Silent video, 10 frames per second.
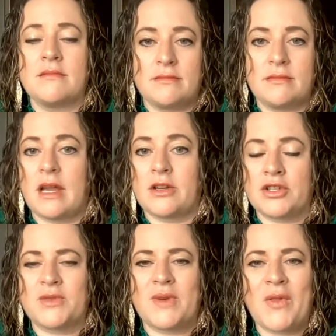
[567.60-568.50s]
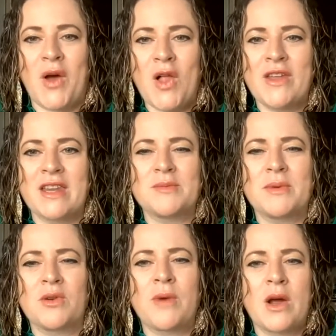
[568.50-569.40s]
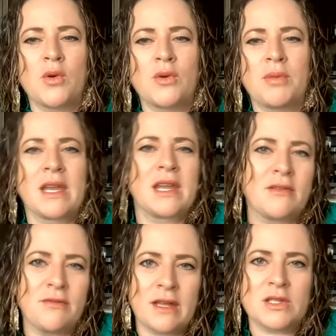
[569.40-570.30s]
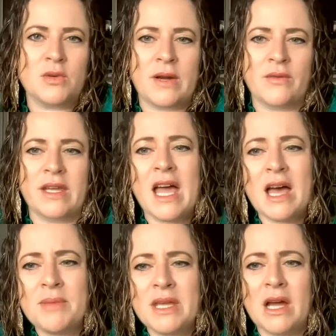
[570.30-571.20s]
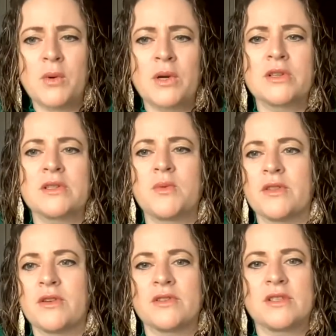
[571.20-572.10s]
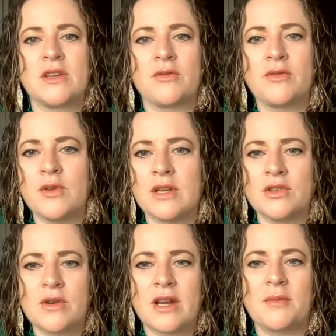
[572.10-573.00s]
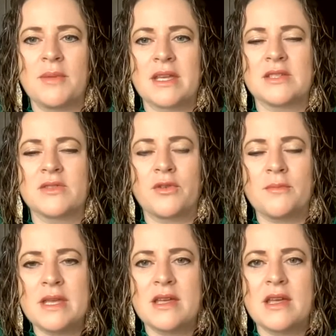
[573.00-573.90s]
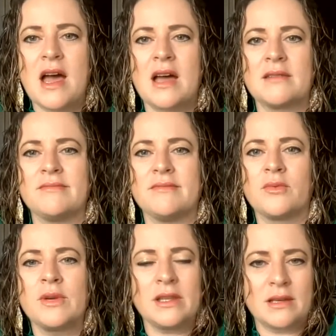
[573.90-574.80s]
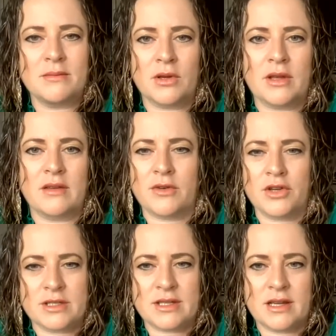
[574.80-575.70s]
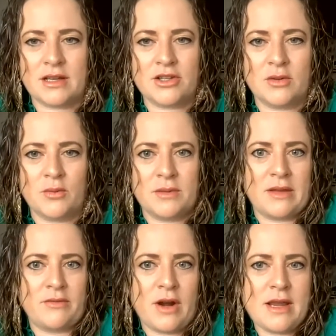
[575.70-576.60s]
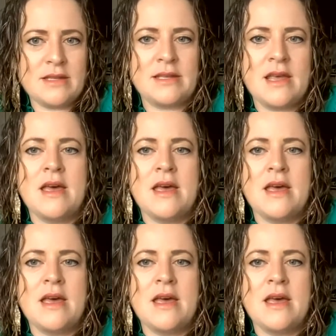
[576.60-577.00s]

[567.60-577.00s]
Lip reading: not just around the holidays, but around planning events around like happy hours where there's, food and drink, because for me, I really am looking for just connection with my friends.